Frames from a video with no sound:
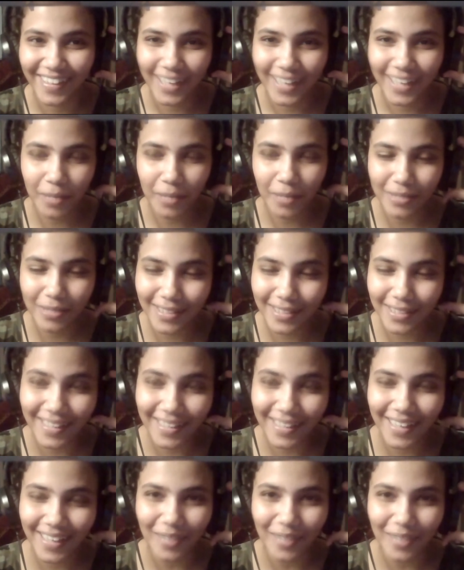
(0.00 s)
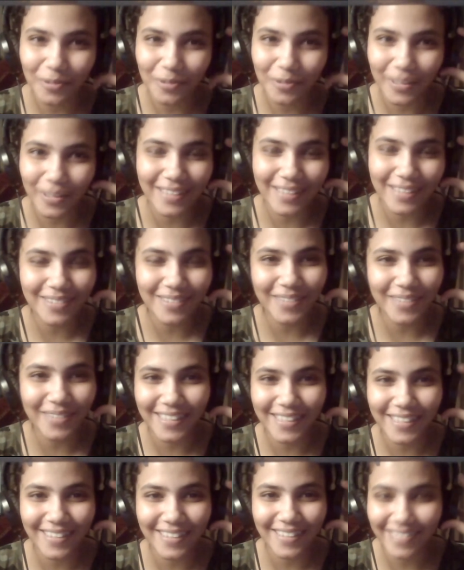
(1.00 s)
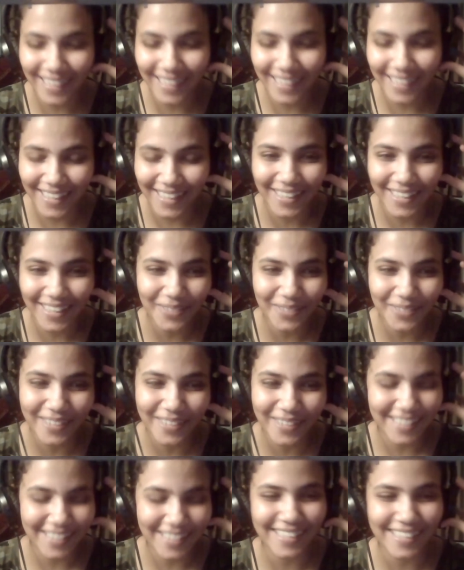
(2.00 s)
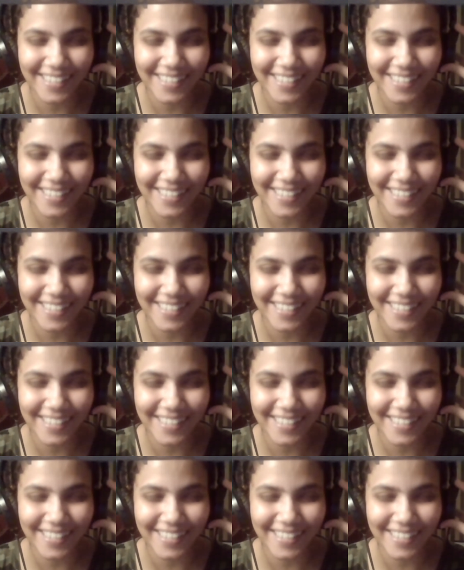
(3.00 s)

I was thinking how 2020 could get any worse.